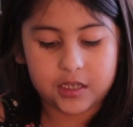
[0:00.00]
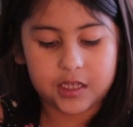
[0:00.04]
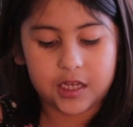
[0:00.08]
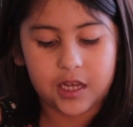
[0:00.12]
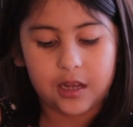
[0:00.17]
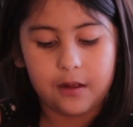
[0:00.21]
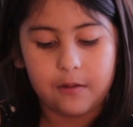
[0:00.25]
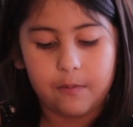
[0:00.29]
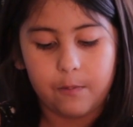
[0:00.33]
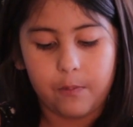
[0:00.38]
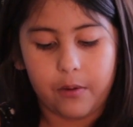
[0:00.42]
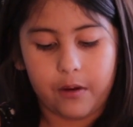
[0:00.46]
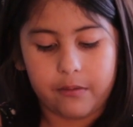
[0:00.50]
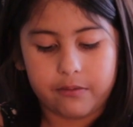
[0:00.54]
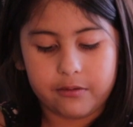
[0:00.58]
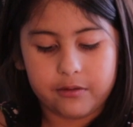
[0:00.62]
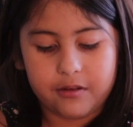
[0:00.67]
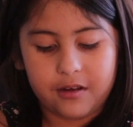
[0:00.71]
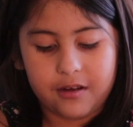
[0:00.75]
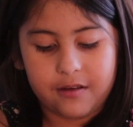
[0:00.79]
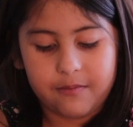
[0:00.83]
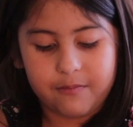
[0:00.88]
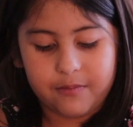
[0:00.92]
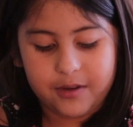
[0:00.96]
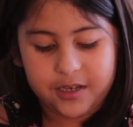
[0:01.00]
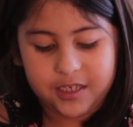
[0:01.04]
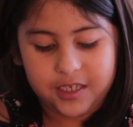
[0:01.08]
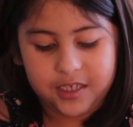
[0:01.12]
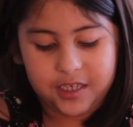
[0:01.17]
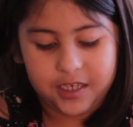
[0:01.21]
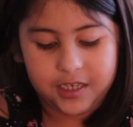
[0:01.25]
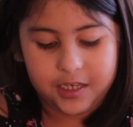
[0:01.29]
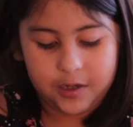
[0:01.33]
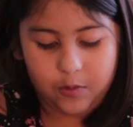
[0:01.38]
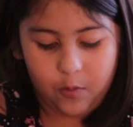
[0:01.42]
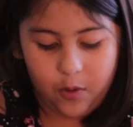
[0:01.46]
like bubble gum, but
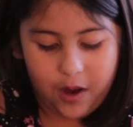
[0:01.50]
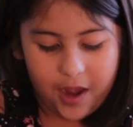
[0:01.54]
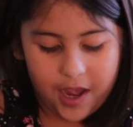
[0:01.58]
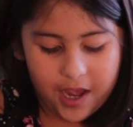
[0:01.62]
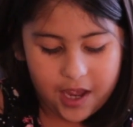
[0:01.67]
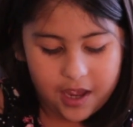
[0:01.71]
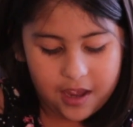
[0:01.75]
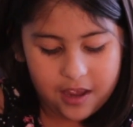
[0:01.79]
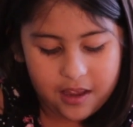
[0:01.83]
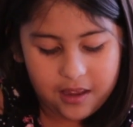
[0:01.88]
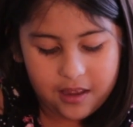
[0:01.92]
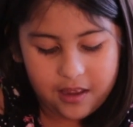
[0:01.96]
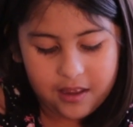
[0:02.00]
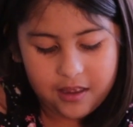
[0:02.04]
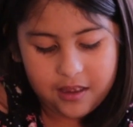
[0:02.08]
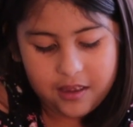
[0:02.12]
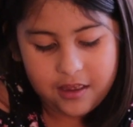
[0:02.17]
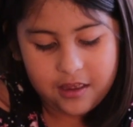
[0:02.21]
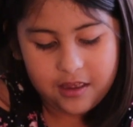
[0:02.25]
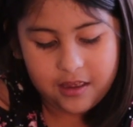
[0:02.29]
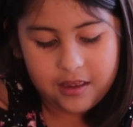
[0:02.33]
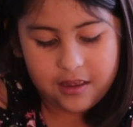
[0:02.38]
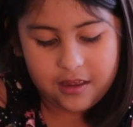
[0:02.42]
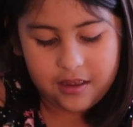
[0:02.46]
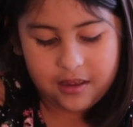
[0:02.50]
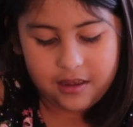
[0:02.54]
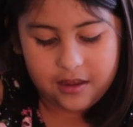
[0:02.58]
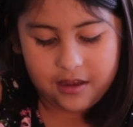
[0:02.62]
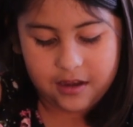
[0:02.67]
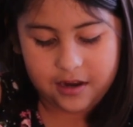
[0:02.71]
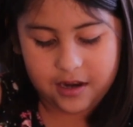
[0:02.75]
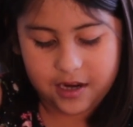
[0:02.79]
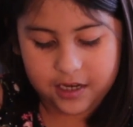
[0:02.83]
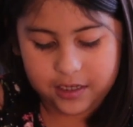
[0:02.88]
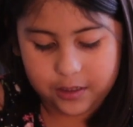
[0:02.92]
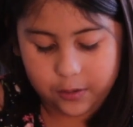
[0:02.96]
just wet.
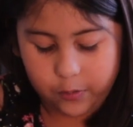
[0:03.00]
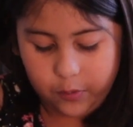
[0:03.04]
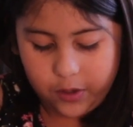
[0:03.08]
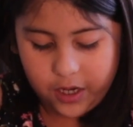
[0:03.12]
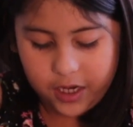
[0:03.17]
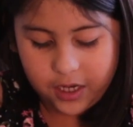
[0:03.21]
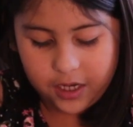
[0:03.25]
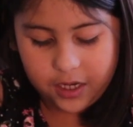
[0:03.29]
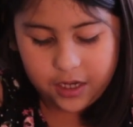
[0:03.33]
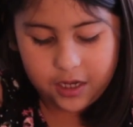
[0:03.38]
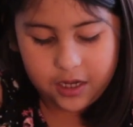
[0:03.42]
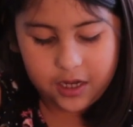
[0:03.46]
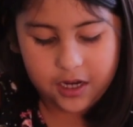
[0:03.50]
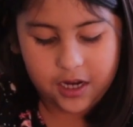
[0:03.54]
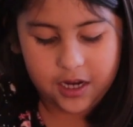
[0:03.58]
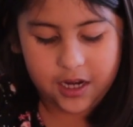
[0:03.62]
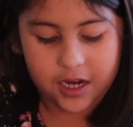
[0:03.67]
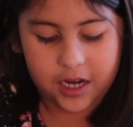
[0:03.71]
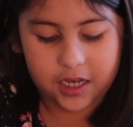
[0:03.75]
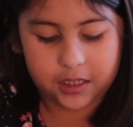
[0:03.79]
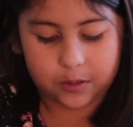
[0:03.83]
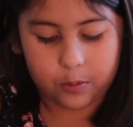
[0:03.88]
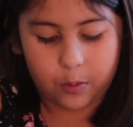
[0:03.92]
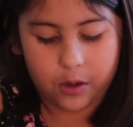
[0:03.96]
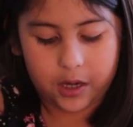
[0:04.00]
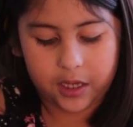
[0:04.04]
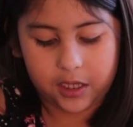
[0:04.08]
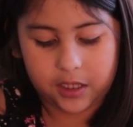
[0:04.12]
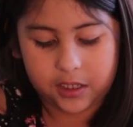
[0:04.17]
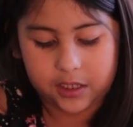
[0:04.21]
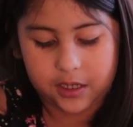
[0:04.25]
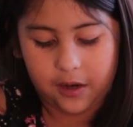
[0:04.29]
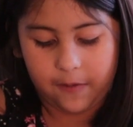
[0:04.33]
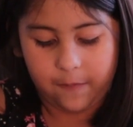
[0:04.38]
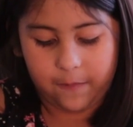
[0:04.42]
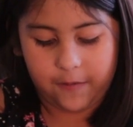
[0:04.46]
It has white
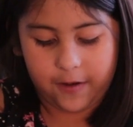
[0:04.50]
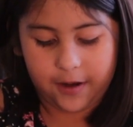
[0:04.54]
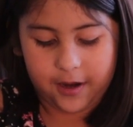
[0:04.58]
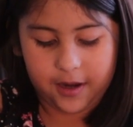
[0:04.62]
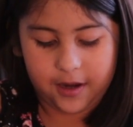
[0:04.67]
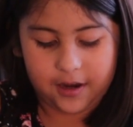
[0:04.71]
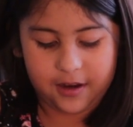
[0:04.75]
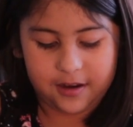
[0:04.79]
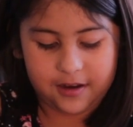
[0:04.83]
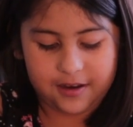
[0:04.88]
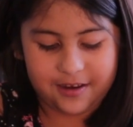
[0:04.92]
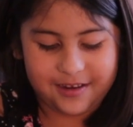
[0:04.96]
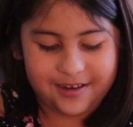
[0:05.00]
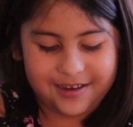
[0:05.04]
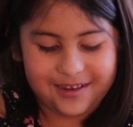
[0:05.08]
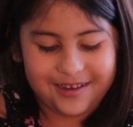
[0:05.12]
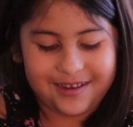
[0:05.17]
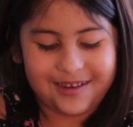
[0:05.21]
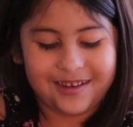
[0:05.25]
stuff in it.